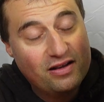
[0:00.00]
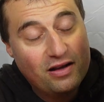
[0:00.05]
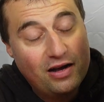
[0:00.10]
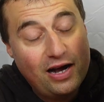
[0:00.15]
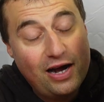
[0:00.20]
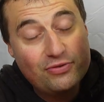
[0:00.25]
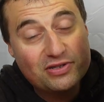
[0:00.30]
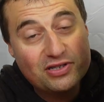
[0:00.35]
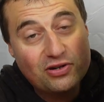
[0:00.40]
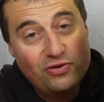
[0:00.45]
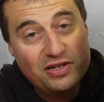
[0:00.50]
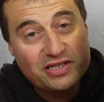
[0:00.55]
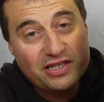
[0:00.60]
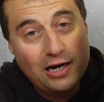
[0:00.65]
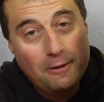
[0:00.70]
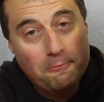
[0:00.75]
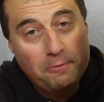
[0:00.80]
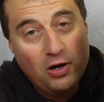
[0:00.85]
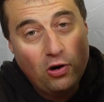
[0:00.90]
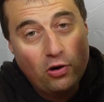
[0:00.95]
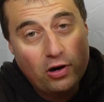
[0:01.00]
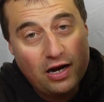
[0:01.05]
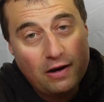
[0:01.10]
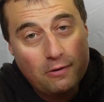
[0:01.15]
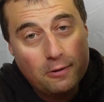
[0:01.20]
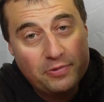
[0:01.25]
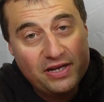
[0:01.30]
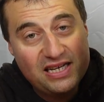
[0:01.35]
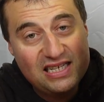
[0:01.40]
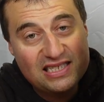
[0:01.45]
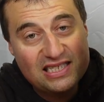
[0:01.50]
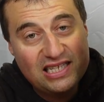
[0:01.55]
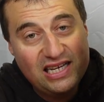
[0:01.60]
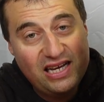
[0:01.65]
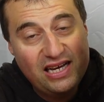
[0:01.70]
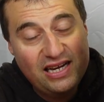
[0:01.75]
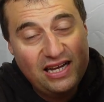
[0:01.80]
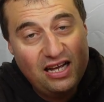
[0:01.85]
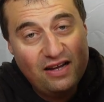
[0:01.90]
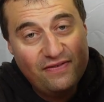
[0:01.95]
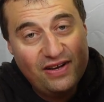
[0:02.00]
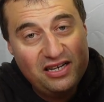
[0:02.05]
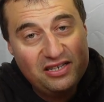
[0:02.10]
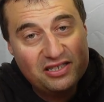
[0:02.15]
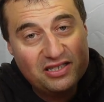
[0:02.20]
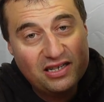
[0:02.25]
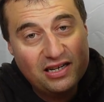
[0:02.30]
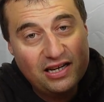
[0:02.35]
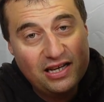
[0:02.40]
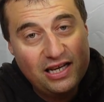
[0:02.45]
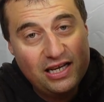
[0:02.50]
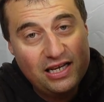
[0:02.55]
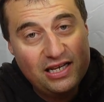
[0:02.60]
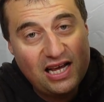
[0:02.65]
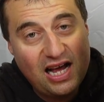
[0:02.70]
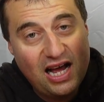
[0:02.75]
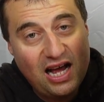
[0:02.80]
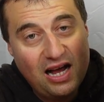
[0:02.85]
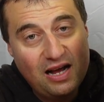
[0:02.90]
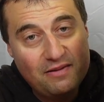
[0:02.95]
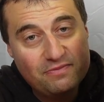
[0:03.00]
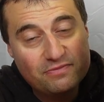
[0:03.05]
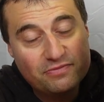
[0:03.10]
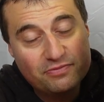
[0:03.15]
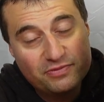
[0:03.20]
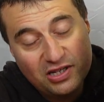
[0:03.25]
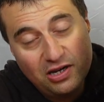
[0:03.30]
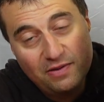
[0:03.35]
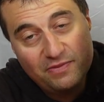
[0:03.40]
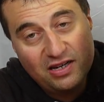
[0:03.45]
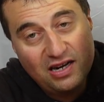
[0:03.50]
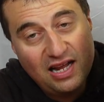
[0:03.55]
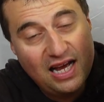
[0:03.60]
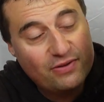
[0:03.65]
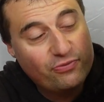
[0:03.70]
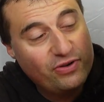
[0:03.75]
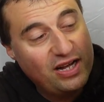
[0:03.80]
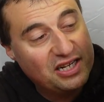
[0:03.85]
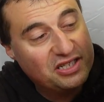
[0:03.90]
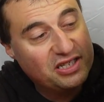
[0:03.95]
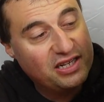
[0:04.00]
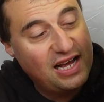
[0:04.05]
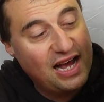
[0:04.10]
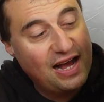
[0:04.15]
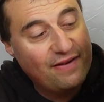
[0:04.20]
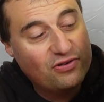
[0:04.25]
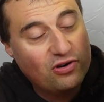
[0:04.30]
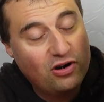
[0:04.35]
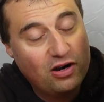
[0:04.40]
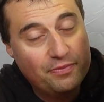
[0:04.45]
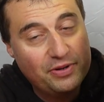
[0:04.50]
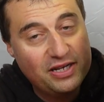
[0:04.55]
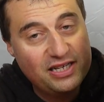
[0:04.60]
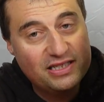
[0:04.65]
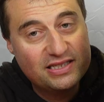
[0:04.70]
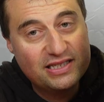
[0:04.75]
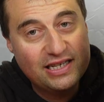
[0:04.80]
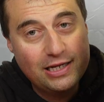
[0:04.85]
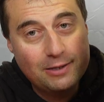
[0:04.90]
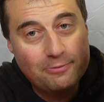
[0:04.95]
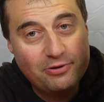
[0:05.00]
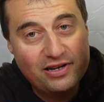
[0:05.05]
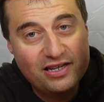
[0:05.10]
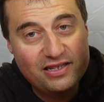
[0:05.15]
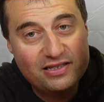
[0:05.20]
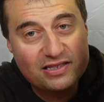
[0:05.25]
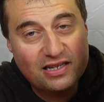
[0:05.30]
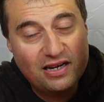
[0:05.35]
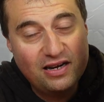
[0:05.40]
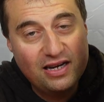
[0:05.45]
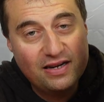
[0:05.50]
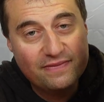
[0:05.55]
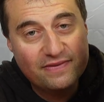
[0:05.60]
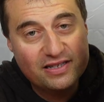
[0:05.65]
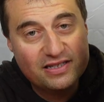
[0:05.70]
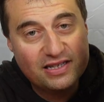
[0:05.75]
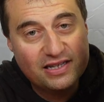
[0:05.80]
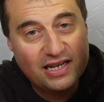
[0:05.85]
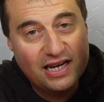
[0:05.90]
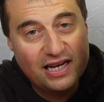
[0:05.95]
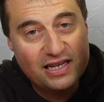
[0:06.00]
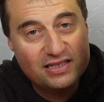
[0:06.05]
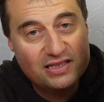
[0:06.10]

I was always going to build another PC in it eventually, so I'm glad we actually have got a PC to put inside of it today.